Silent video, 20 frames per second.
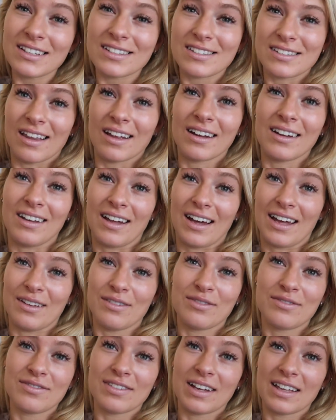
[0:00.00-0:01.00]
slug
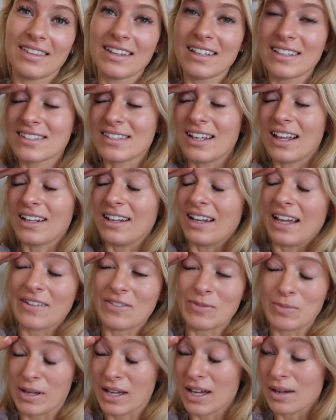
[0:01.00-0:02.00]
life. I think slug
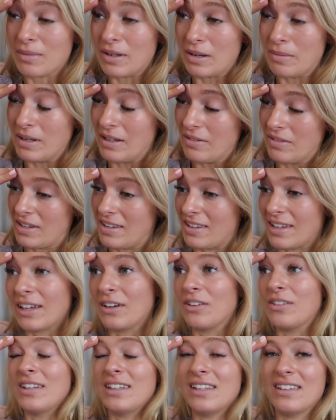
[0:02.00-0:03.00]
life's becoming a bit of a thing
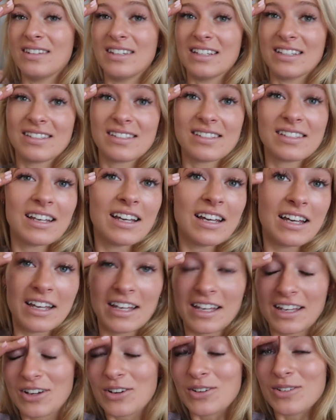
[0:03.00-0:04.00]
on this
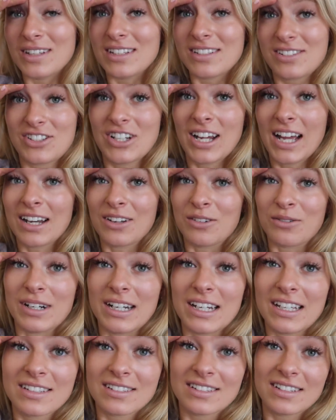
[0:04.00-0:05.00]
channel
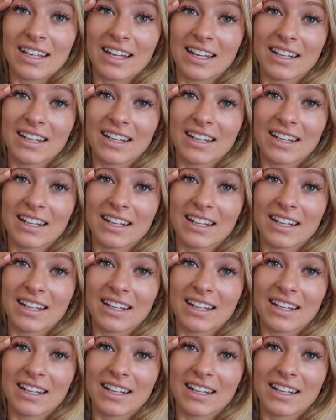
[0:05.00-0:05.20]
really, isn't